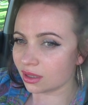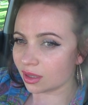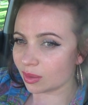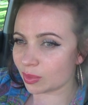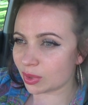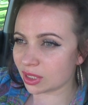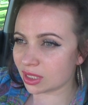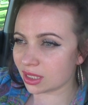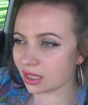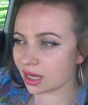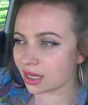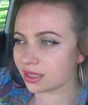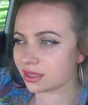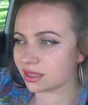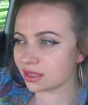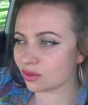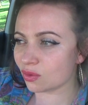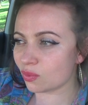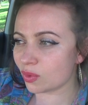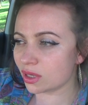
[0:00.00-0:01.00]
but I
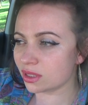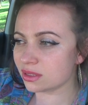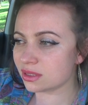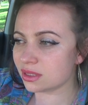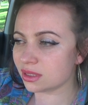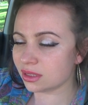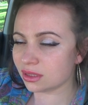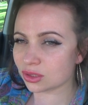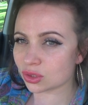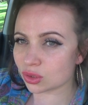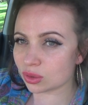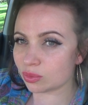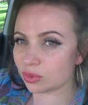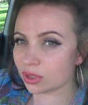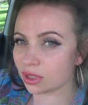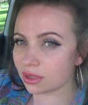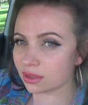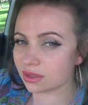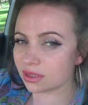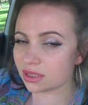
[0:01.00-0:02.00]
think one thing should
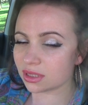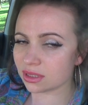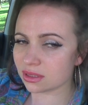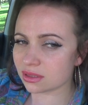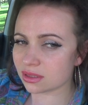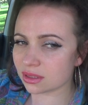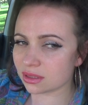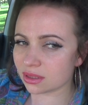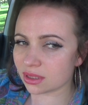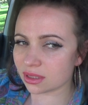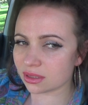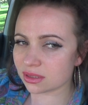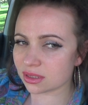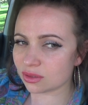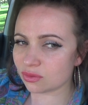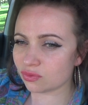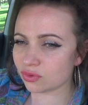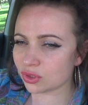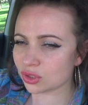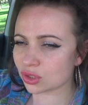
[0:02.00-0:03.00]
be consistent and
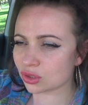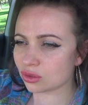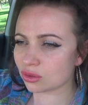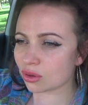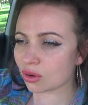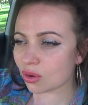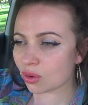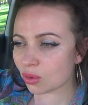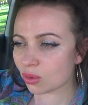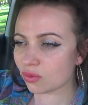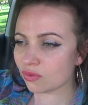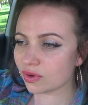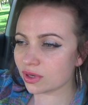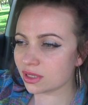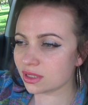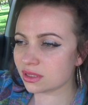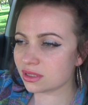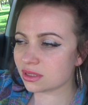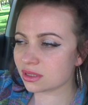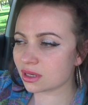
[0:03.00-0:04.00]
that we should
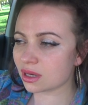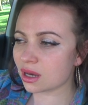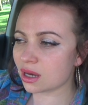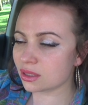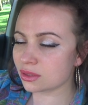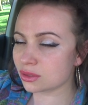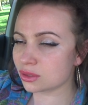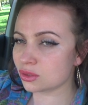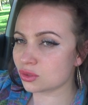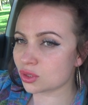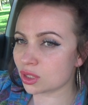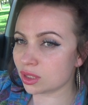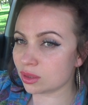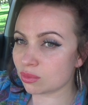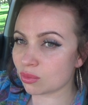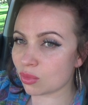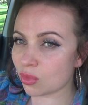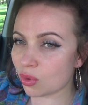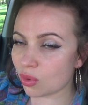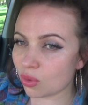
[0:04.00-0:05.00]
always
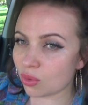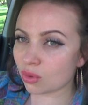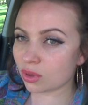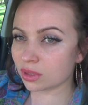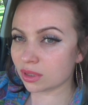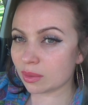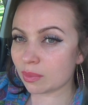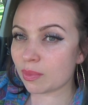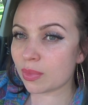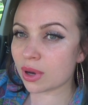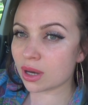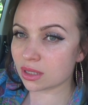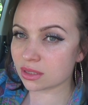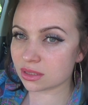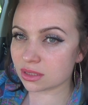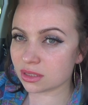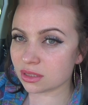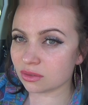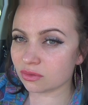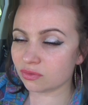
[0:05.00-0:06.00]
concentrate more on the
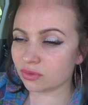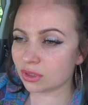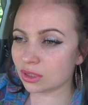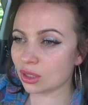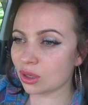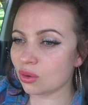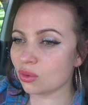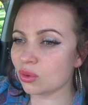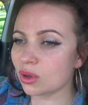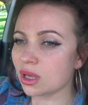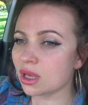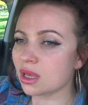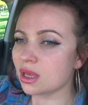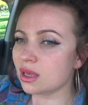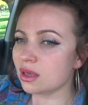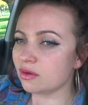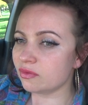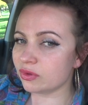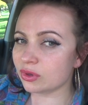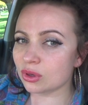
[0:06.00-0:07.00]
positive. You know,
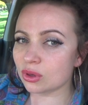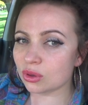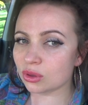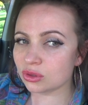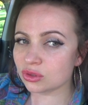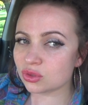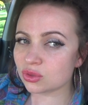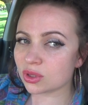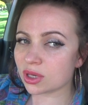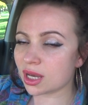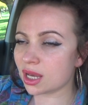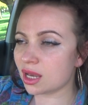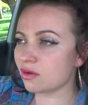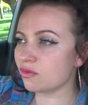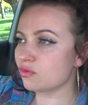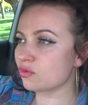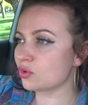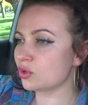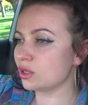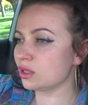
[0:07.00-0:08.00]
we're going to
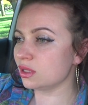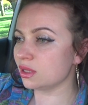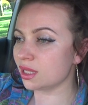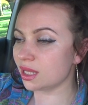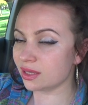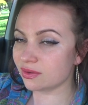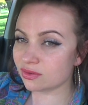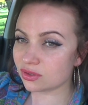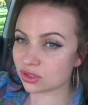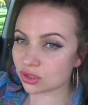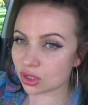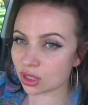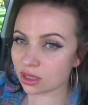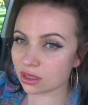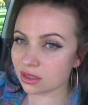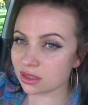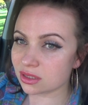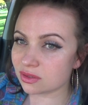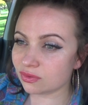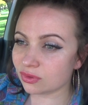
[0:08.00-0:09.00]
have real life
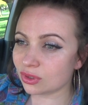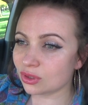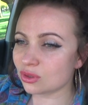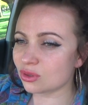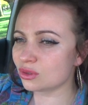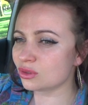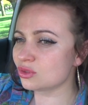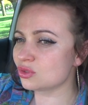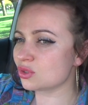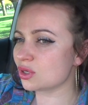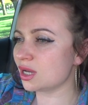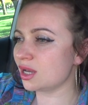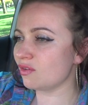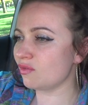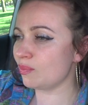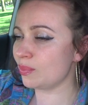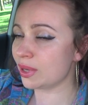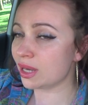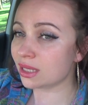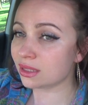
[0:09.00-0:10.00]
struggles, we're going to
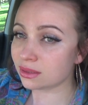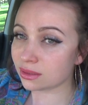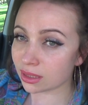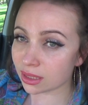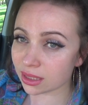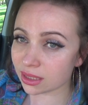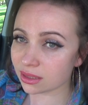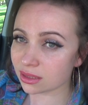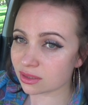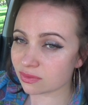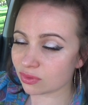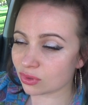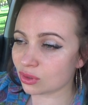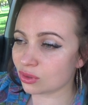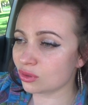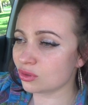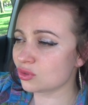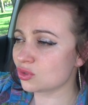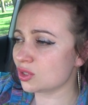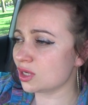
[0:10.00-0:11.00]
have bad days, we're
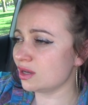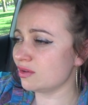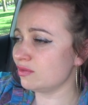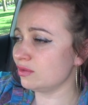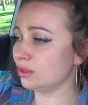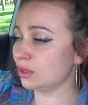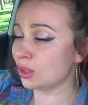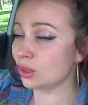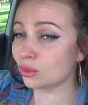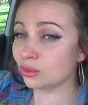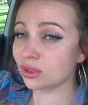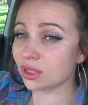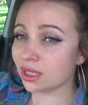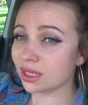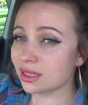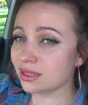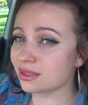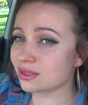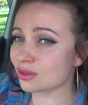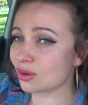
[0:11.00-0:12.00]
going to have low
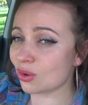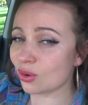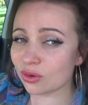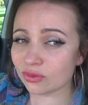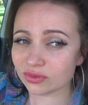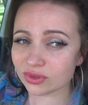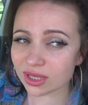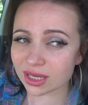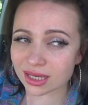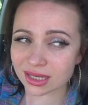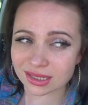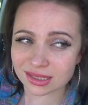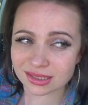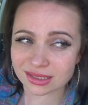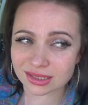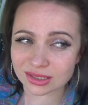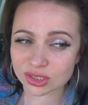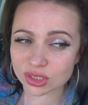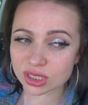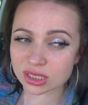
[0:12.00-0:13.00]
days, off
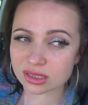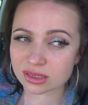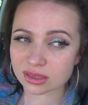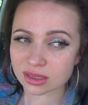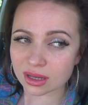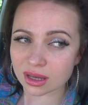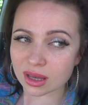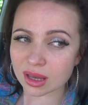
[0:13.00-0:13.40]
days, it's just